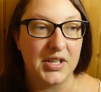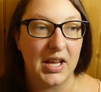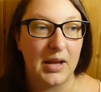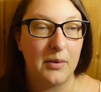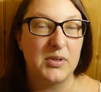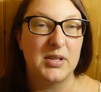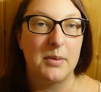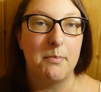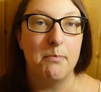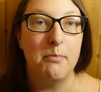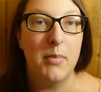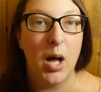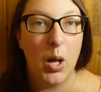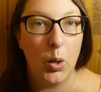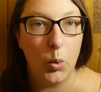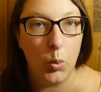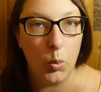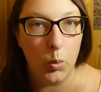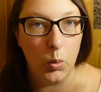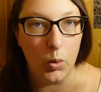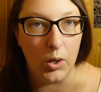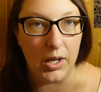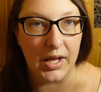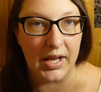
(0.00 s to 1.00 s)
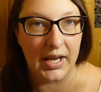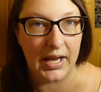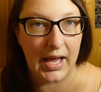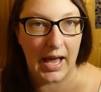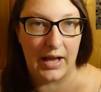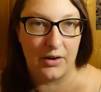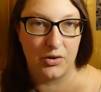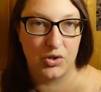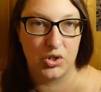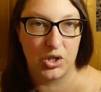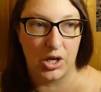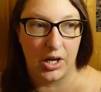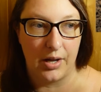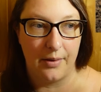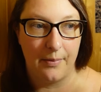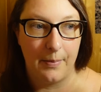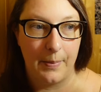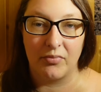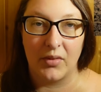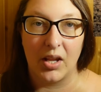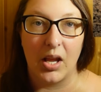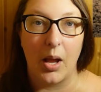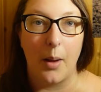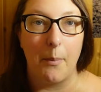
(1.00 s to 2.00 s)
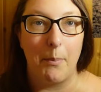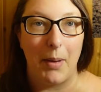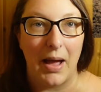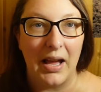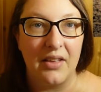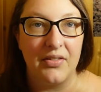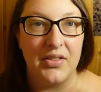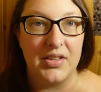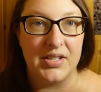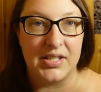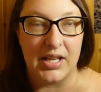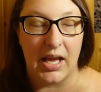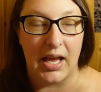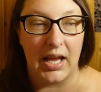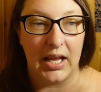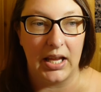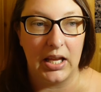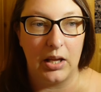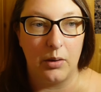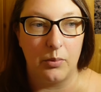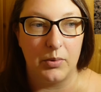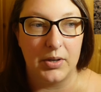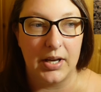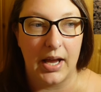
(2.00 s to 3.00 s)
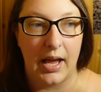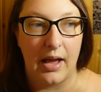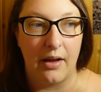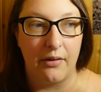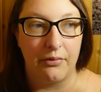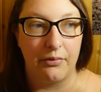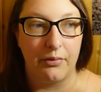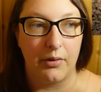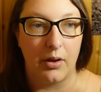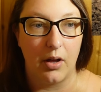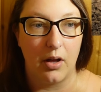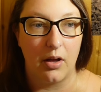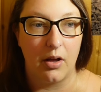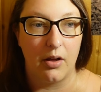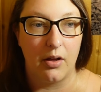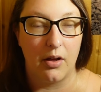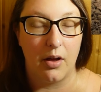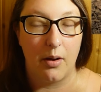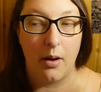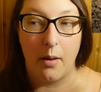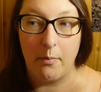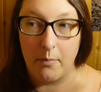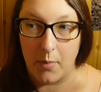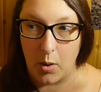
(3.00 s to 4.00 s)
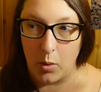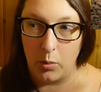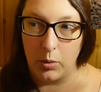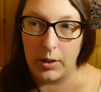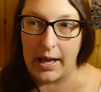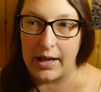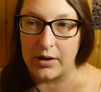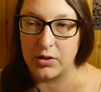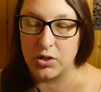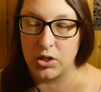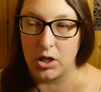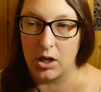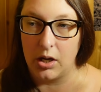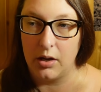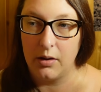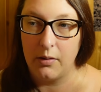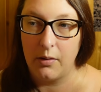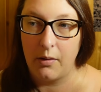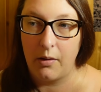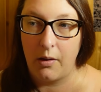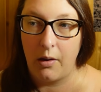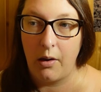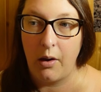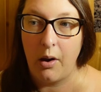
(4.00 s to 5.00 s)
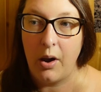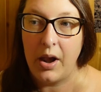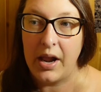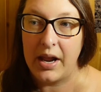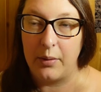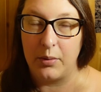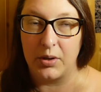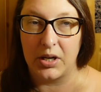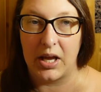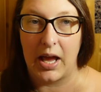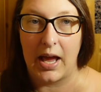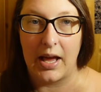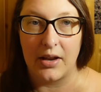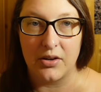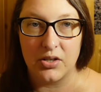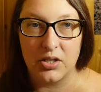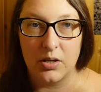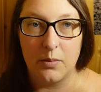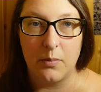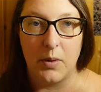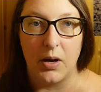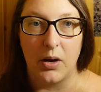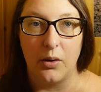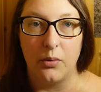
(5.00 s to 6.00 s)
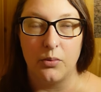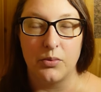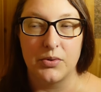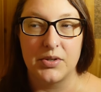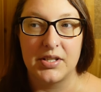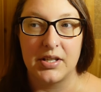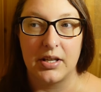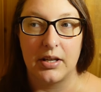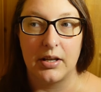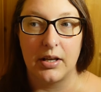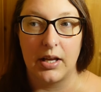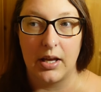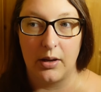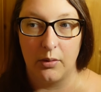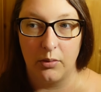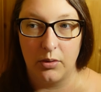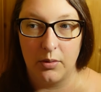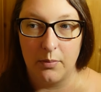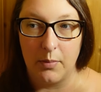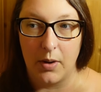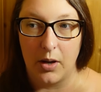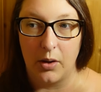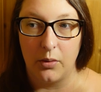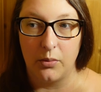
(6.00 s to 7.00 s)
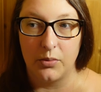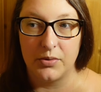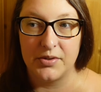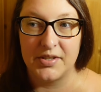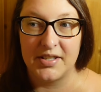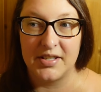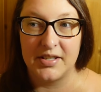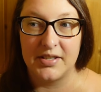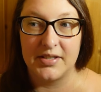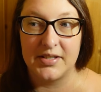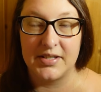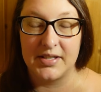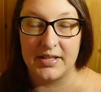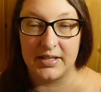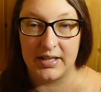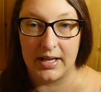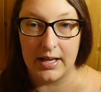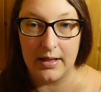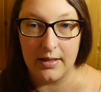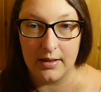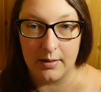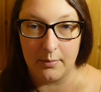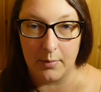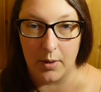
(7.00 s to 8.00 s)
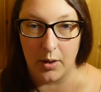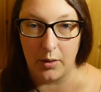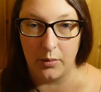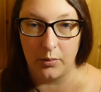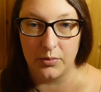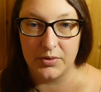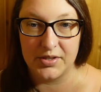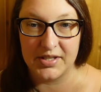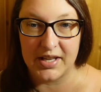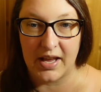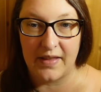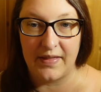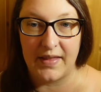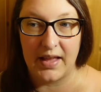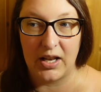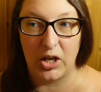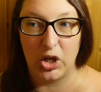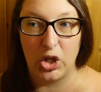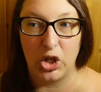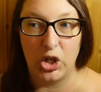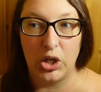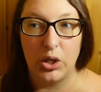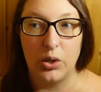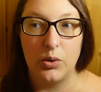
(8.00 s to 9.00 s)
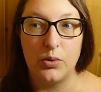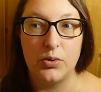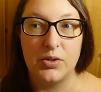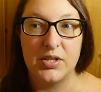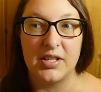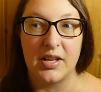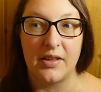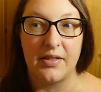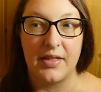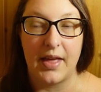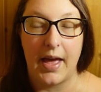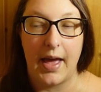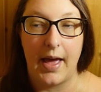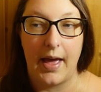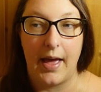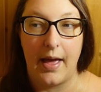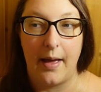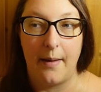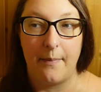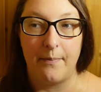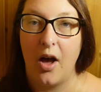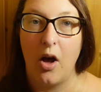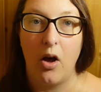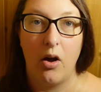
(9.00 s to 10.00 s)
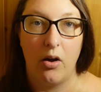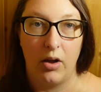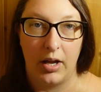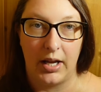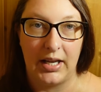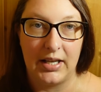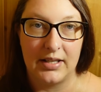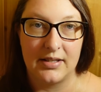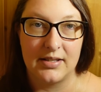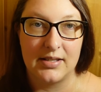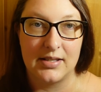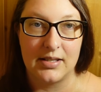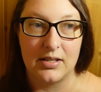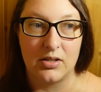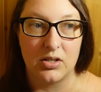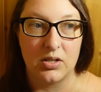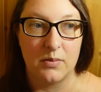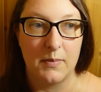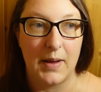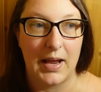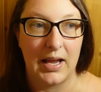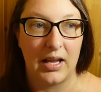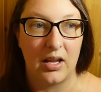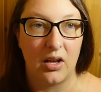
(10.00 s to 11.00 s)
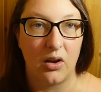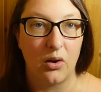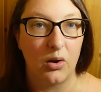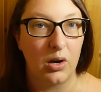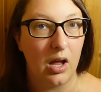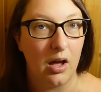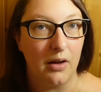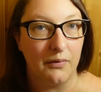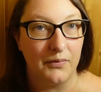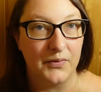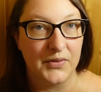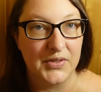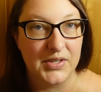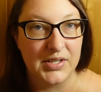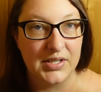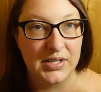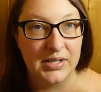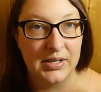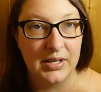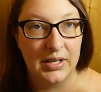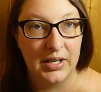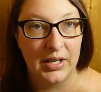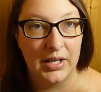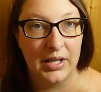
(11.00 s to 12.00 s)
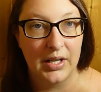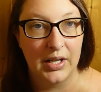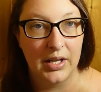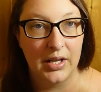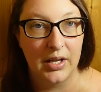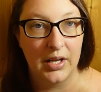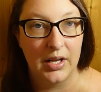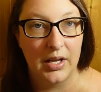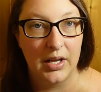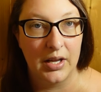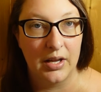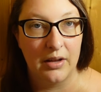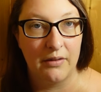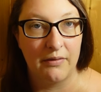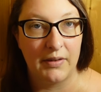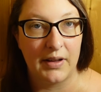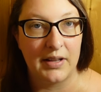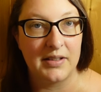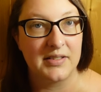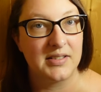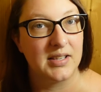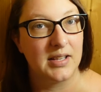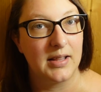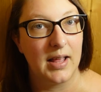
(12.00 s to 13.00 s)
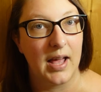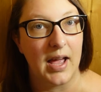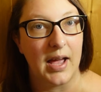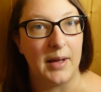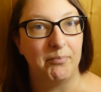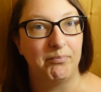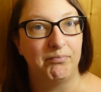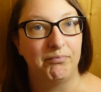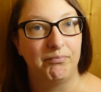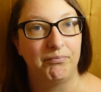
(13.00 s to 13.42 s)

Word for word: he was a mole catcher. Back in the day, you would have a mole catcher. He would catch the moles, kill the moles, skin the moles, and then use their hides to make gloves. Fancy that.